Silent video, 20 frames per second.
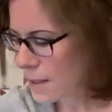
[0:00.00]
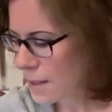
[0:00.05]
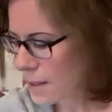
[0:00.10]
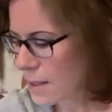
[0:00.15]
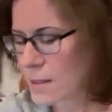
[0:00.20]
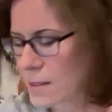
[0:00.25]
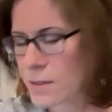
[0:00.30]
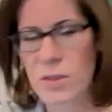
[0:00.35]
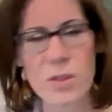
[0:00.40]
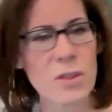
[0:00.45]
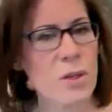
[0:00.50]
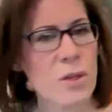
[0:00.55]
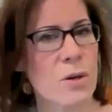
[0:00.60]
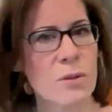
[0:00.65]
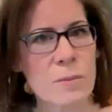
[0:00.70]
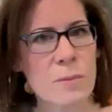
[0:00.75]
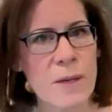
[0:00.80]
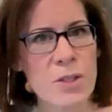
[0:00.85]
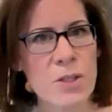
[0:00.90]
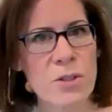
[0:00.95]
And so
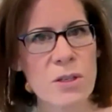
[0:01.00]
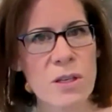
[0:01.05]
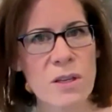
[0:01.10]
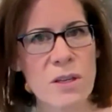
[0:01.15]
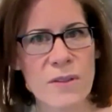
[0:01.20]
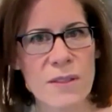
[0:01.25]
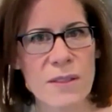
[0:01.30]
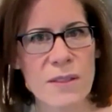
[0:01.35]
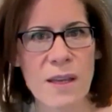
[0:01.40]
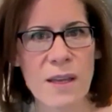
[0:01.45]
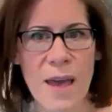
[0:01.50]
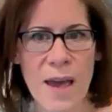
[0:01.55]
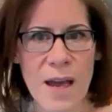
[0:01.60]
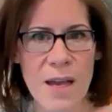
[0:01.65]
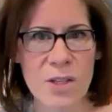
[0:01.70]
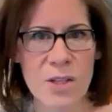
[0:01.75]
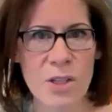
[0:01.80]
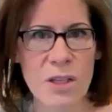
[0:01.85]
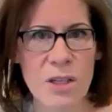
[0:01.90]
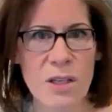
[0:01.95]
especially if it's a
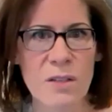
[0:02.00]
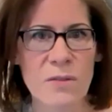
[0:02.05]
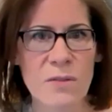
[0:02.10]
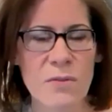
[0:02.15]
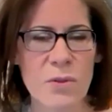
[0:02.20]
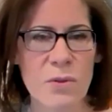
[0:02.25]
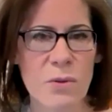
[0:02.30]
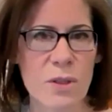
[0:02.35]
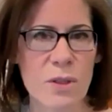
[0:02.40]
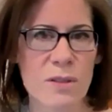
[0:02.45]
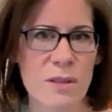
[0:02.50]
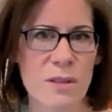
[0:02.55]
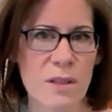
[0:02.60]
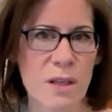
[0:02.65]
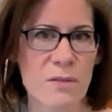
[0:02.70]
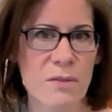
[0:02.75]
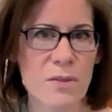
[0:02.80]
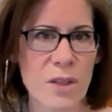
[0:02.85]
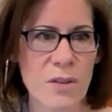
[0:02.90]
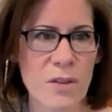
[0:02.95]
cash gift or
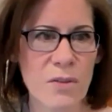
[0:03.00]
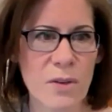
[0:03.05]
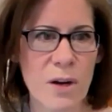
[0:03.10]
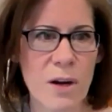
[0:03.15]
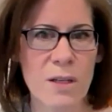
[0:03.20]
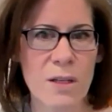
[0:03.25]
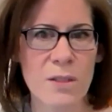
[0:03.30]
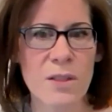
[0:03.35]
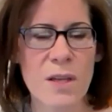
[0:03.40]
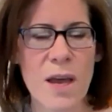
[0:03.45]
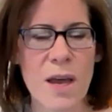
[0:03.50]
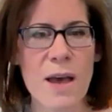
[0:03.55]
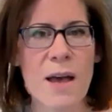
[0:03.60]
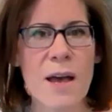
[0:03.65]
instead of gift cards,